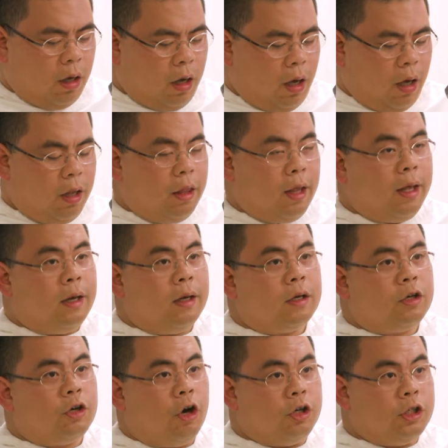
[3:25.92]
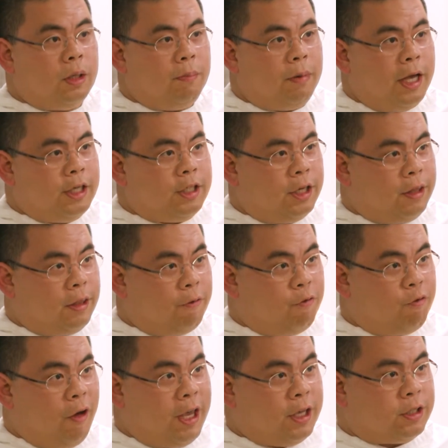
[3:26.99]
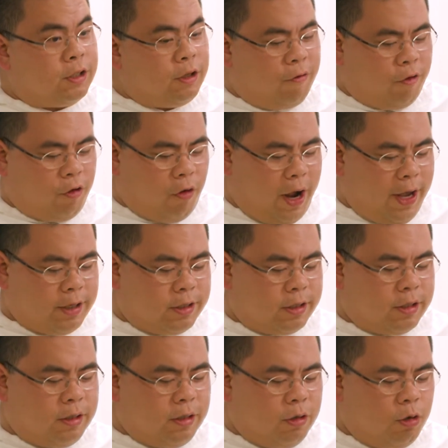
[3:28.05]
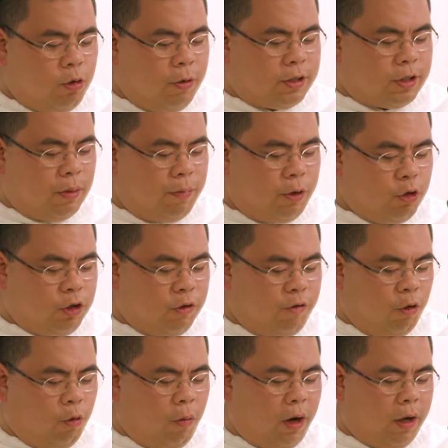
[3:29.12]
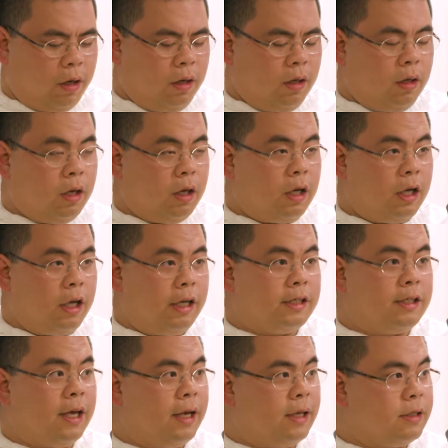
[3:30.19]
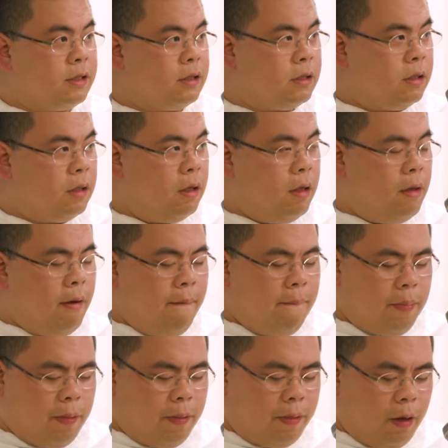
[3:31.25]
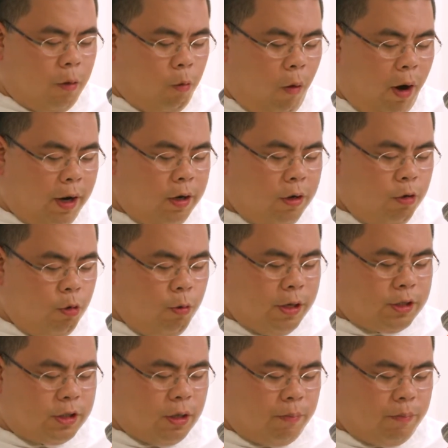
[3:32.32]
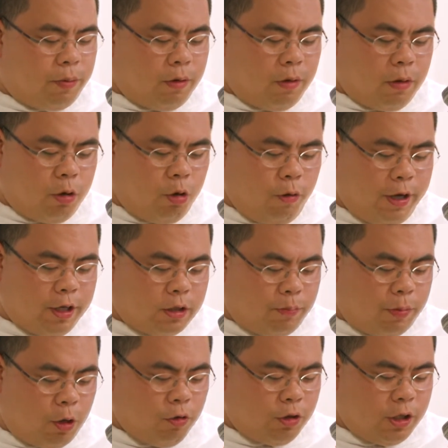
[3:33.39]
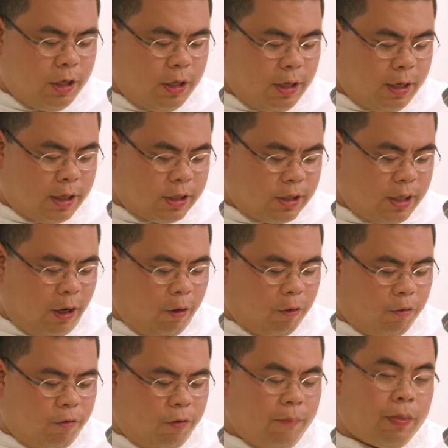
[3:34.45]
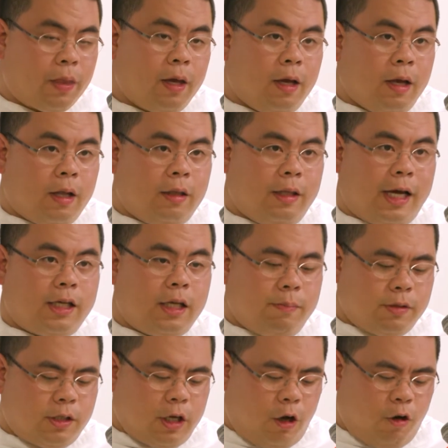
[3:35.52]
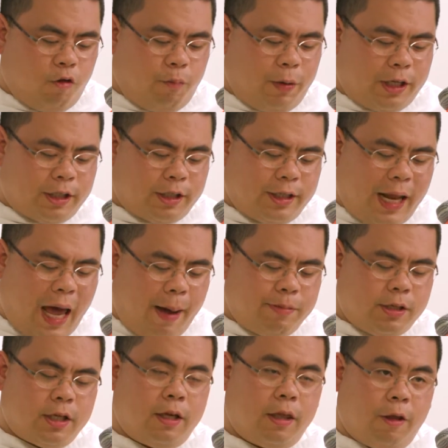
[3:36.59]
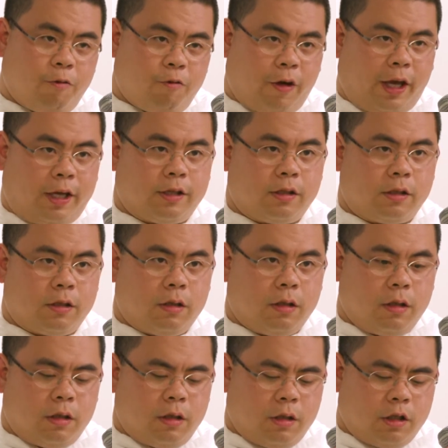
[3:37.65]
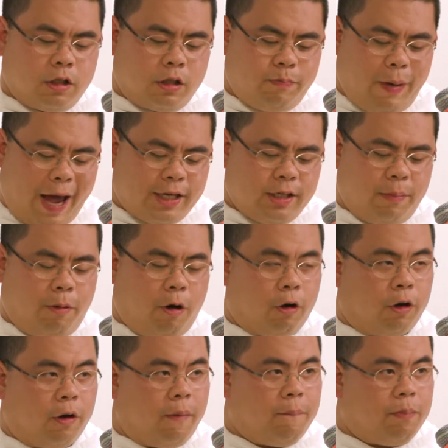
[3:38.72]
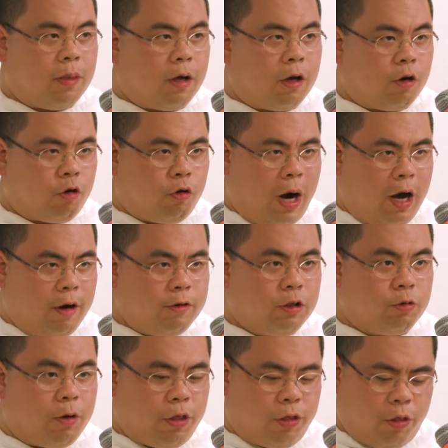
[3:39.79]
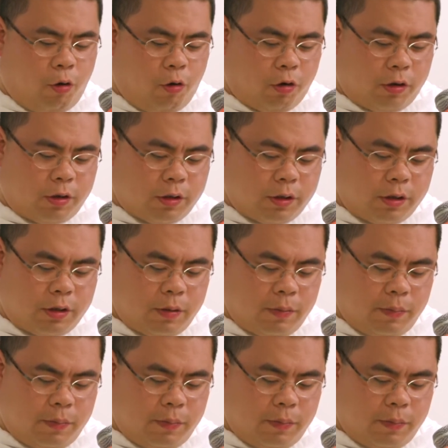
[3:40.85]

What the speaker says: And then, contemplating the face of Christ, who is the beautiful one, he says, "The one who is beauty itself, let himself be slapped in the face, spat upon, crowned with thorns.